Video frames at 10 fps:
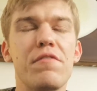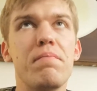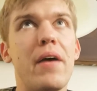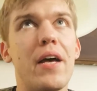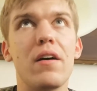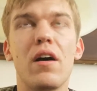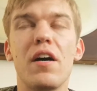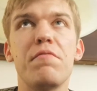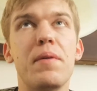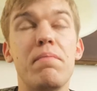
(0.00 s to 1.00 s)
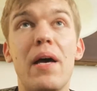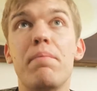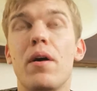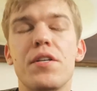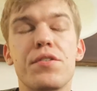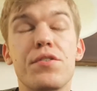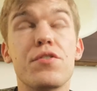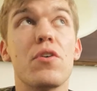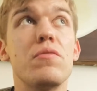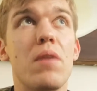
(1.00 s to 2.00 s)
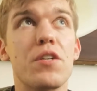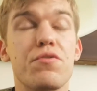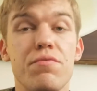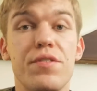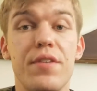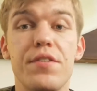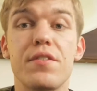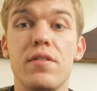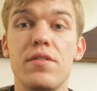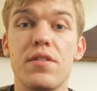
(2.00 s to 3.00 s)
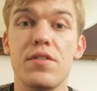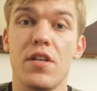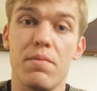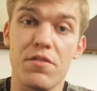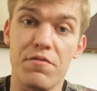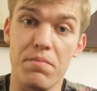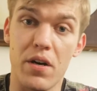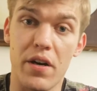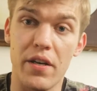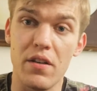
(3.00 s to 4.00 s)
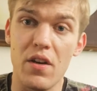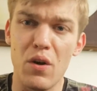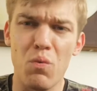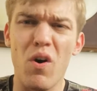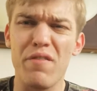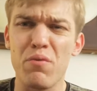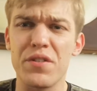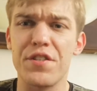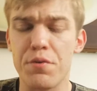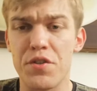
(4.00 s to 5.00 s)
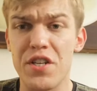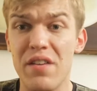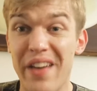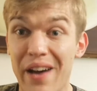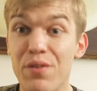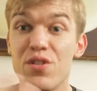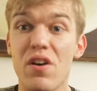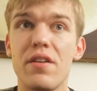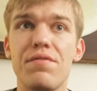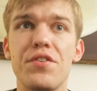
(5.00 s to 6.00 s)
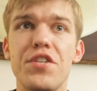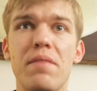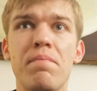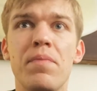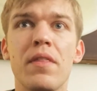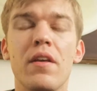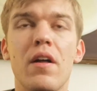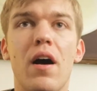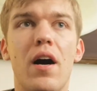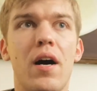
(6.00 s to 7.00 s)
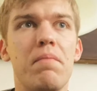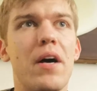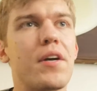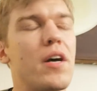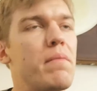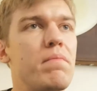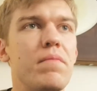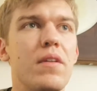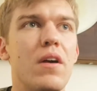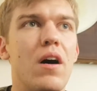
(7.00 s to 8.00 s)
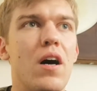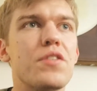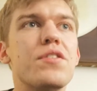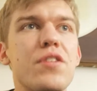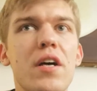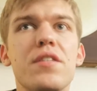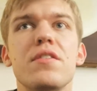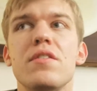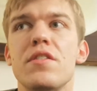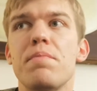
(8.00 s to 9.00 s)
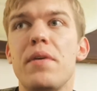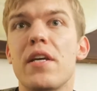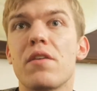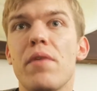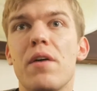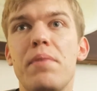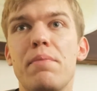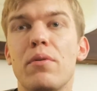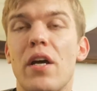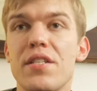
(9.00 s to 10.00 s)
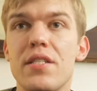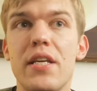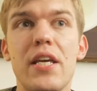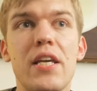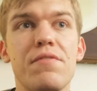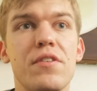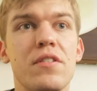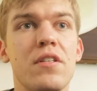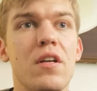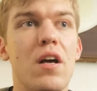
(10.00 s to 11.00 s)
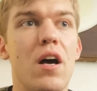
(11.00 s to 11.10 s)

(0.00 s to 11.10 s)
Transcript: been met by so much resistance in terms of what I've wanted to achieve outside of the gym. And I'm certain that being around people like Steve and